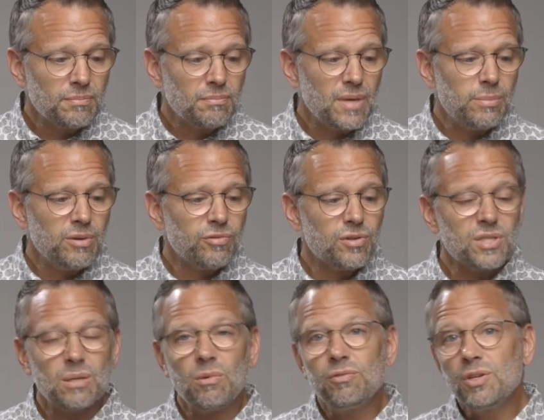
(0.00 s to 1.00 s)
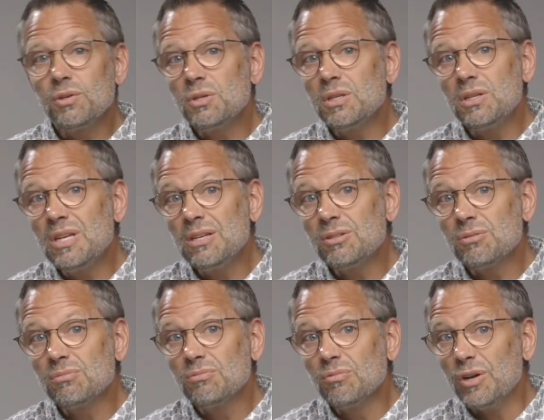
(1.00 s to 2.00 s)
Maybe for some of you, you need
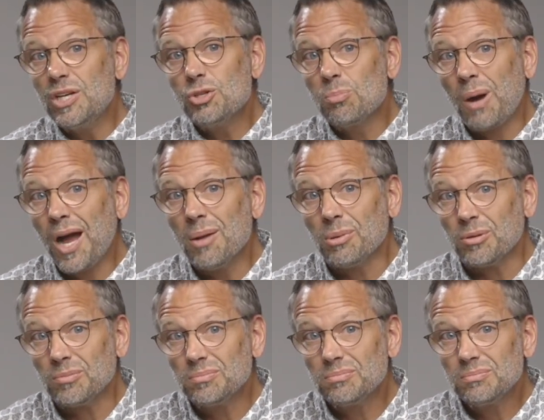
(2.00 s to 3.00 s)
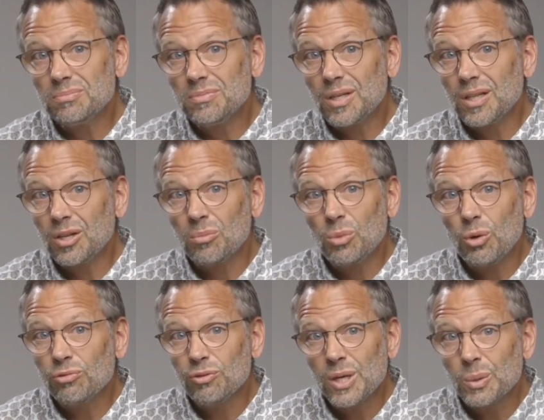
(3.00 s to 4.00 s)
to read your Bible a little more
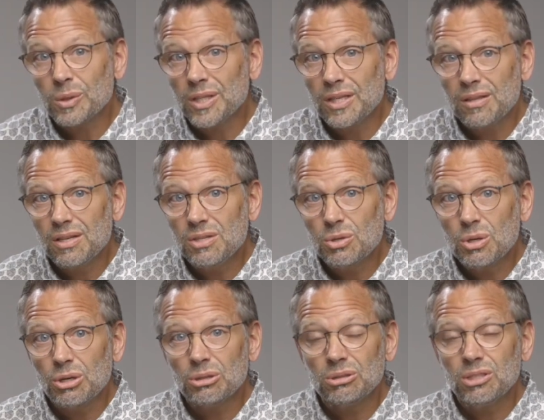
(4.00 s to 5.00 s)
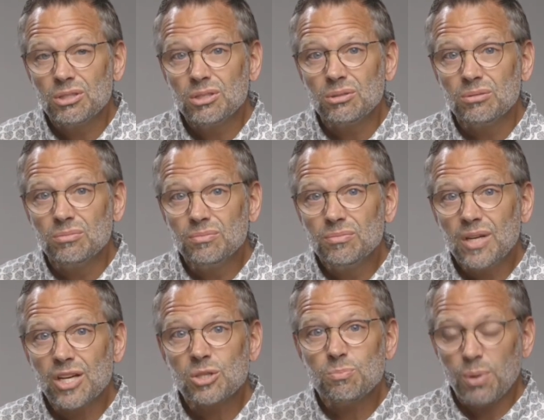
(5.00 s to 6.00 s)
frequently than you currently do,
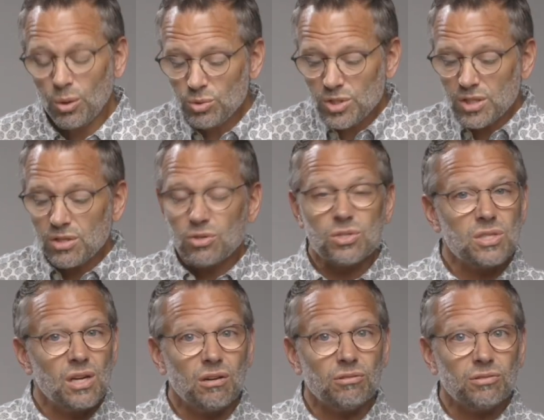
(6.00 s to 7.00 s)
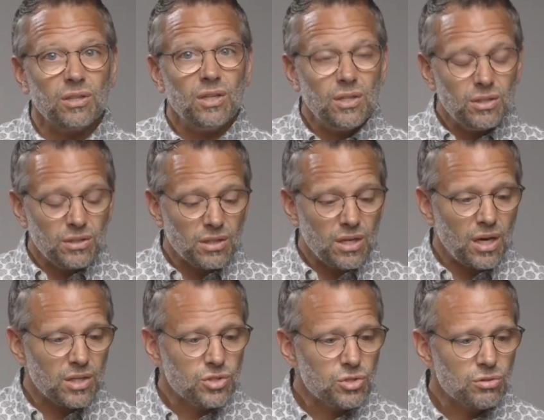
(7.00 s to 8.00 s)
exposing yourself to
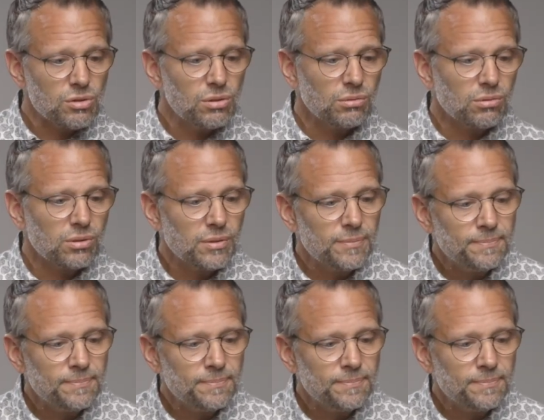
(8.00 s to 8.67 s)
God's truth.